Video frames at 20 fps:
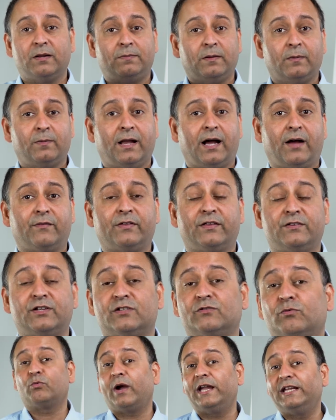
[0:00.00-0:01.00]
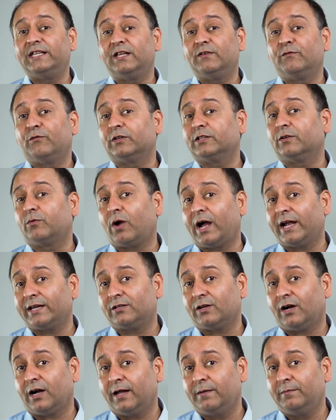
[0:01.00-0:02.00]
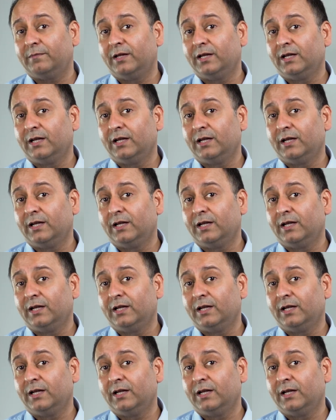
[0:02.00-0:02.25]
people out there just waiting for the right time